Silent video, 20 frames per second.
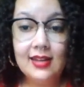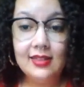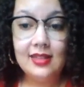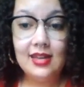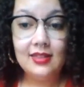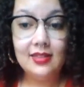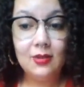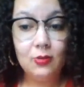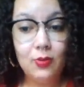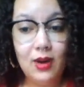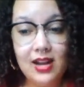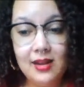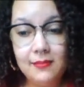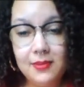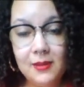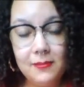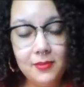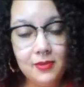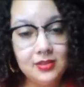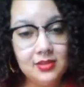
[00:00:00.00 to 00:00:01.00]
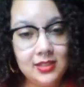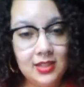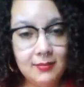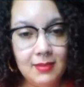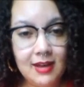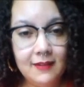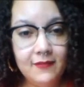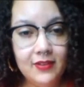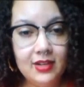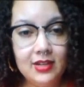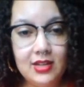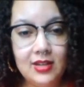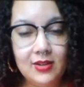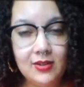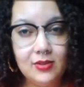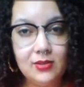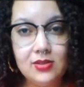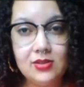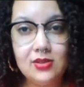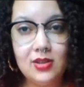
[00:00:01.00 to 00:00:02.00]
that the right people see my
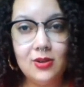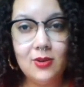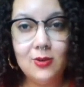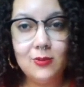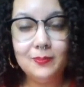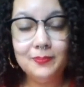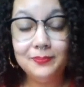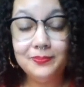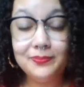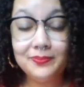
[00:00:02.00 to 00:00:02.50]
videos. So